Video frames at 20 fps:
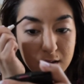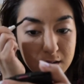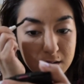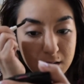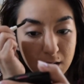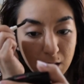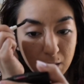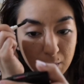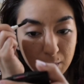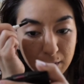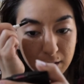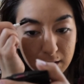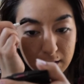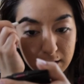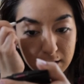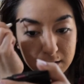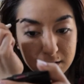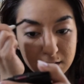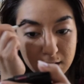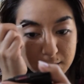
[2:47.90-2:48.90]
Not
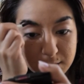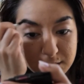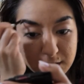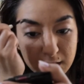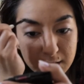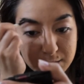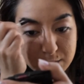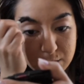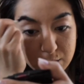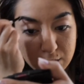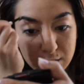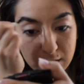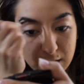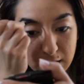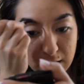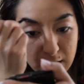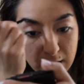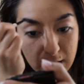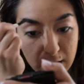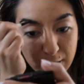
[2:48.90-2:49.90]
really. Sometimes
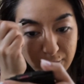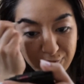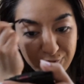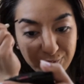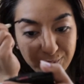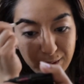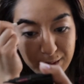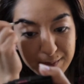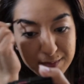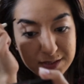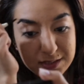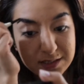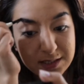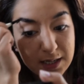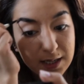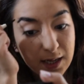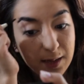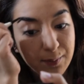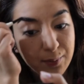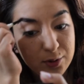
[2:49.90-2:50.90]
if by
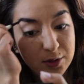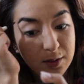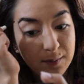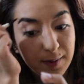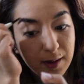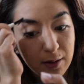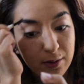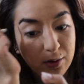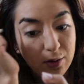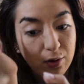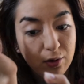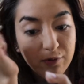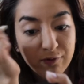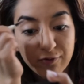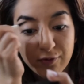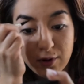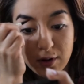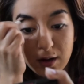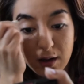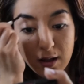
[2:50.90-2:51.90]
mistake I put the powder
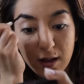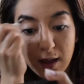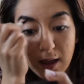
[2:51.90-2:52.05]
over